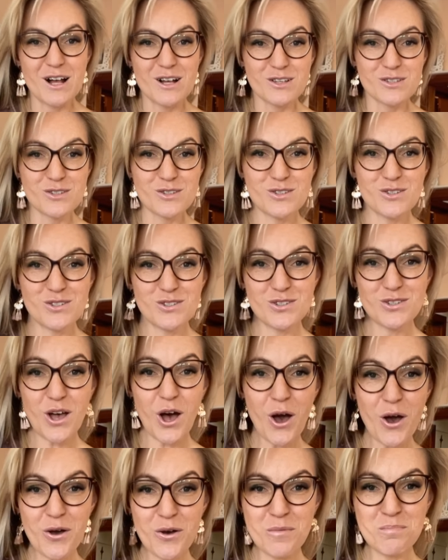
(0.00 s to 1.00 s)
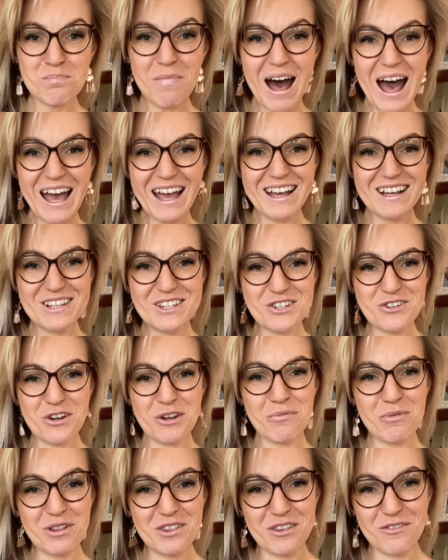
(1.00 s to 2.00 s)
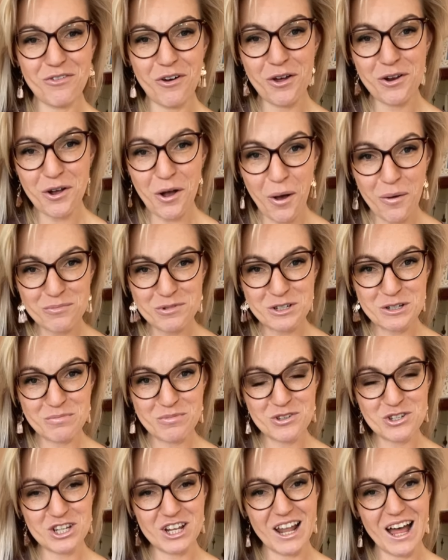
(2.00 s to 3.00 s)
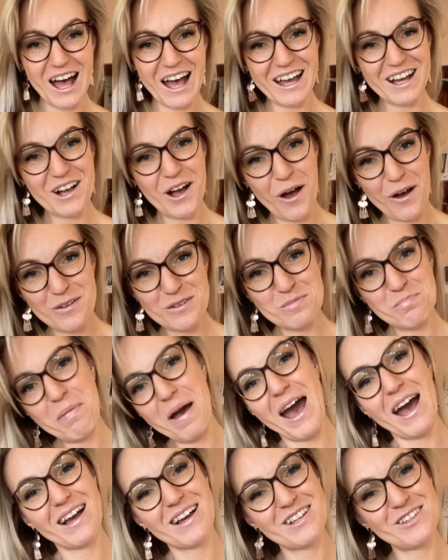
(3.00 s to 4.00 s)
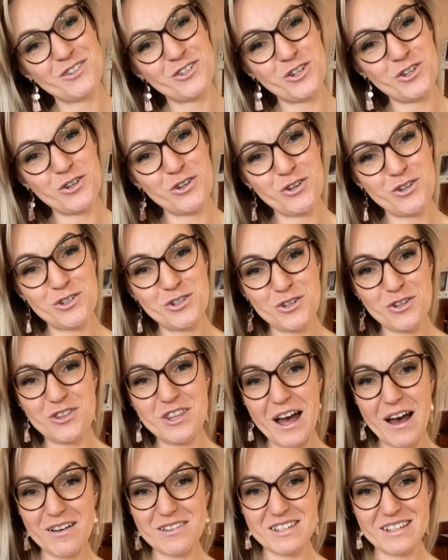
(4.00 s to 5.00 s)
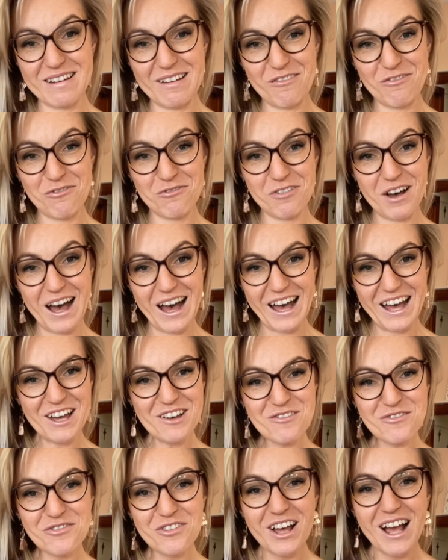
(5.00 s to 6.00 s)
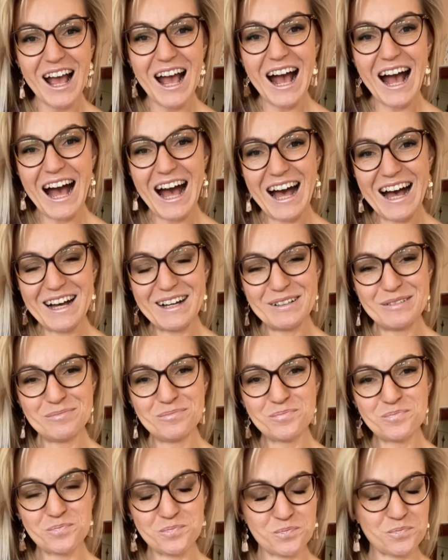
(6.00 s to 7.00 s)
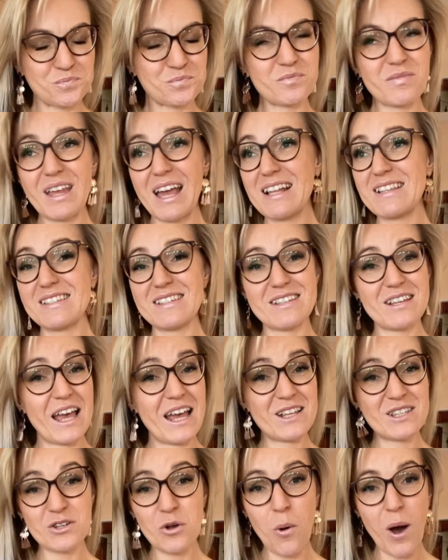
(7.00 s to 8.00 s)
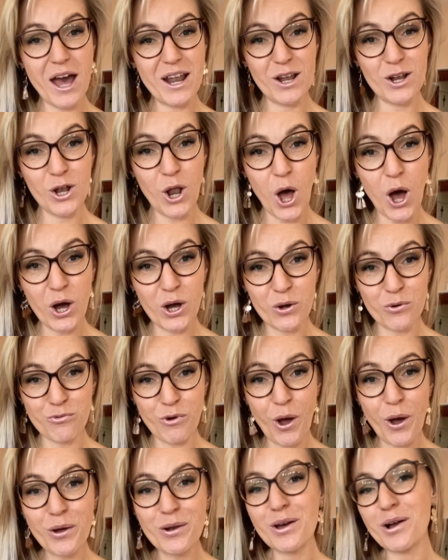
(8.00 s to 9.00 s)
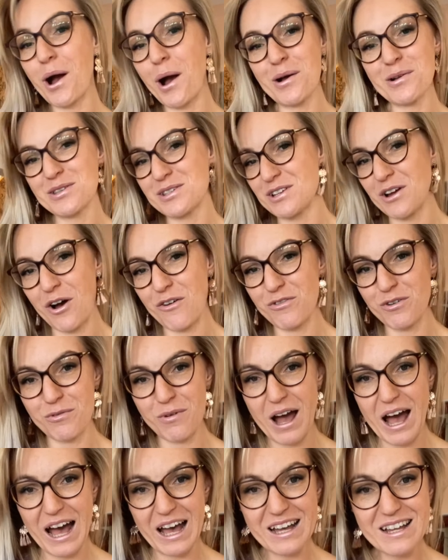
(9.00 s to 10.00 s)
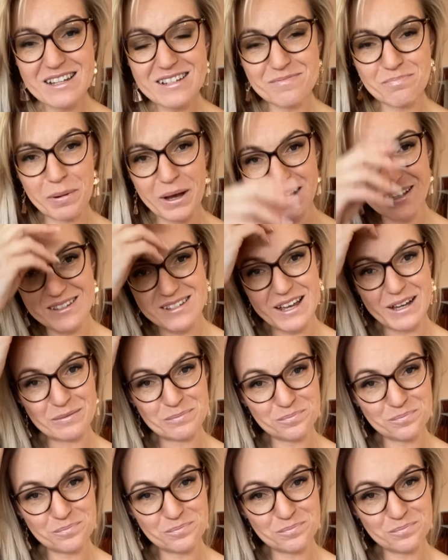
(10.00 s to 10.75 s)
So my history with the Vodacom Durban July goes back to 2005. It's quite a long roller coaster of a ride, but